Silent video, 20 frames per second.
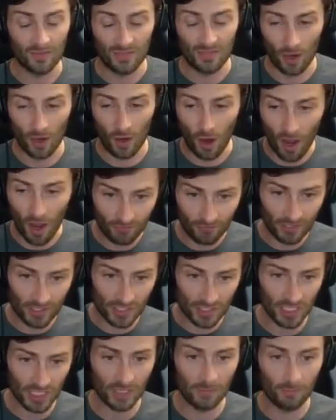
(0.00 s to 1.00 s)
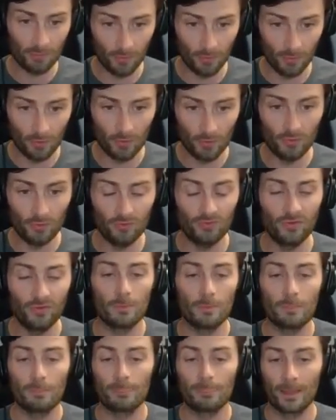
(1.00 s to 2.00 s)
If that offense can
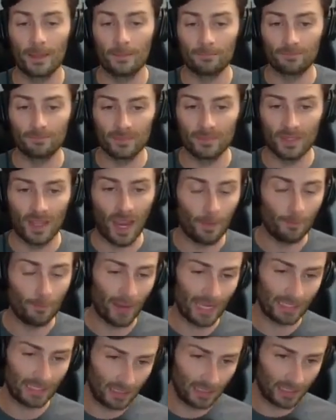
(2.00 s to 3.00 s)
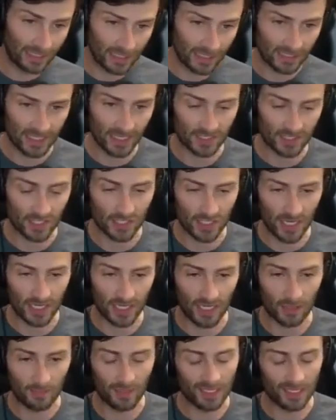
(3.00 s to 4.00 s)
improve, I might lean Texas
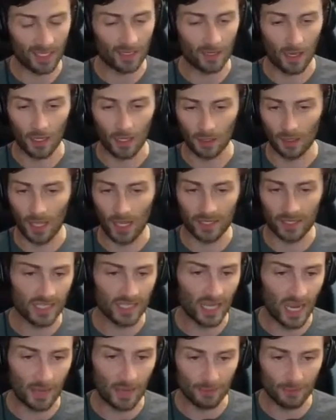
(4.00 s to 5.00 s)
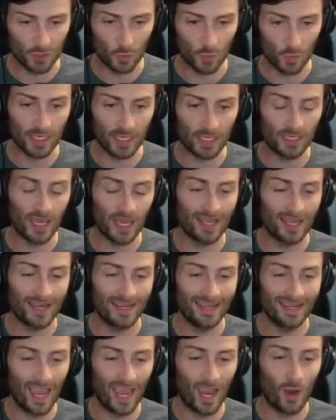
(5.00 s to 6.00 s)
A&M. Again, a lot of time between
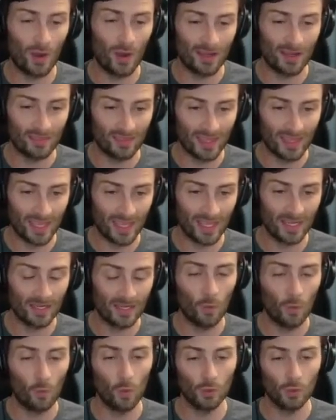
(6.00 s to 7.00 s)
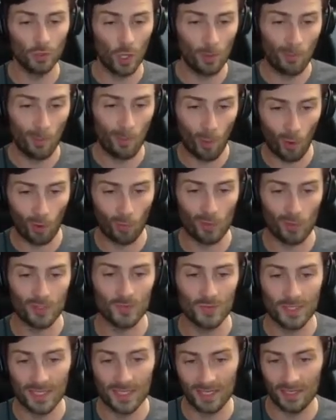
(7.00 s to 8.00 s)
now and then. We'll know more
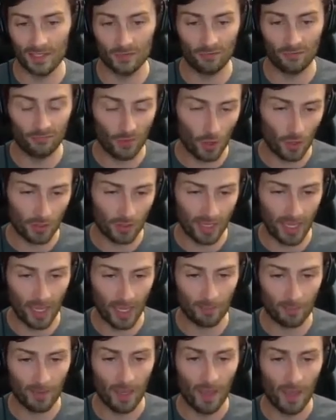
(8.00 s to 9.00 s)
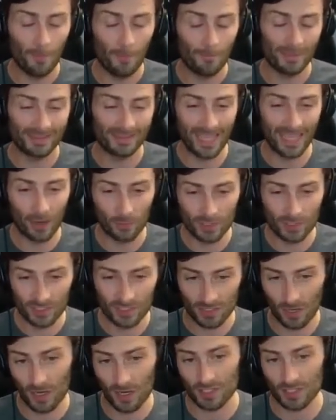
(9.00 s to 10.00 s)
once we get into fall camp, but that one's
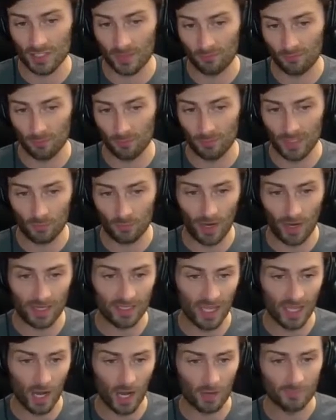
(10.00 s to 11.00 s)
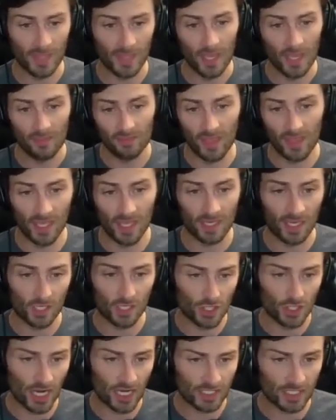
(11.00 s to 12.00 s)
a toss-up for me right now. Then
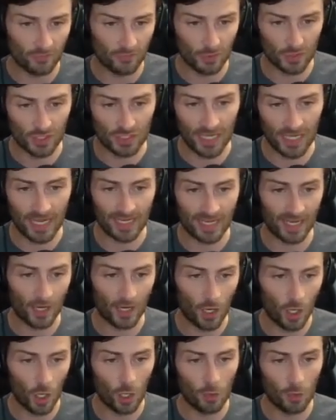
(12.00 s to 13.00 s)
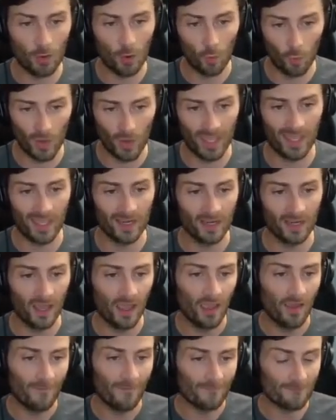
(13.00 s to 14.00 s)
Jacksonville State at home,
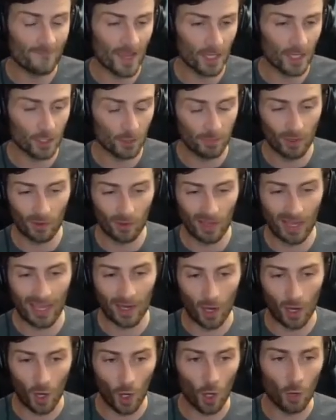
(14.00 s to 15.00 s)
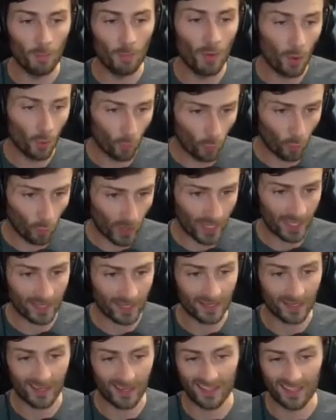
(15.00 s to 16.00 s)
win. Vanderbilt at home,
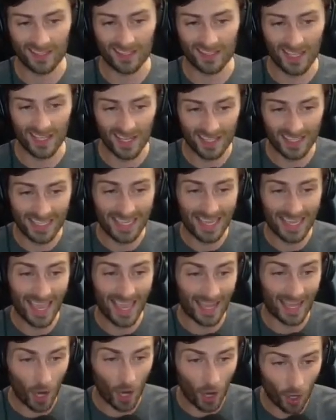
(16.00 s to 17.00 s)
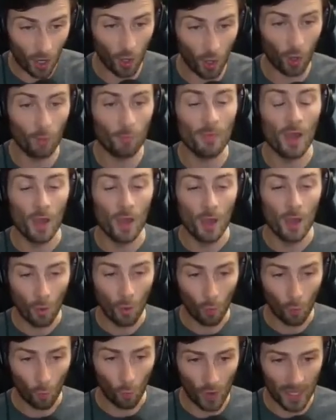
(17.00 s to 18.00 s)
win. Kentucky at home,
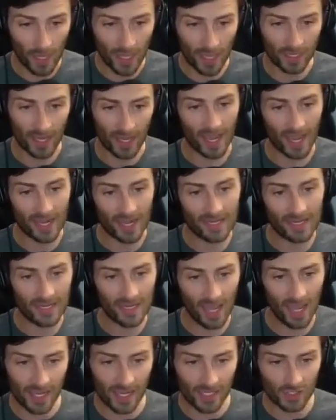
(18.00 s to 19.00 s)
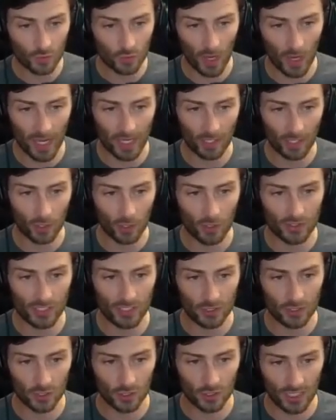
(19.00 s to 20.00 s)
win. A nice way to
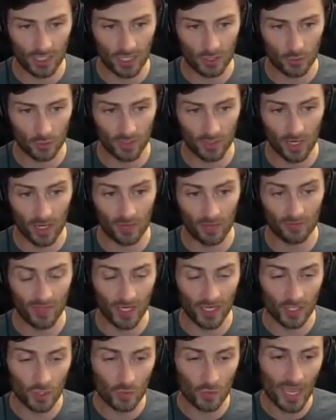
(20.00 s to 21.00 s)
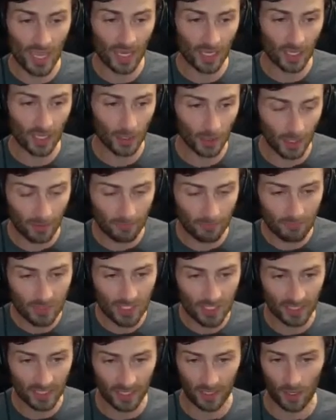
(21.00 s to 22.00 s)
close out your schedule there. Then you get
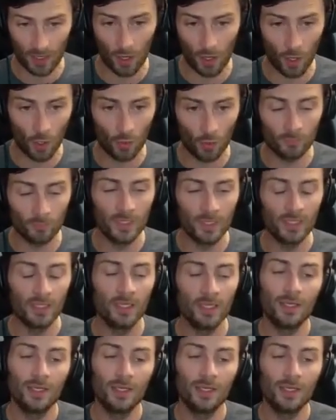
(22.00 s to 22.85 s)
Clemson at home.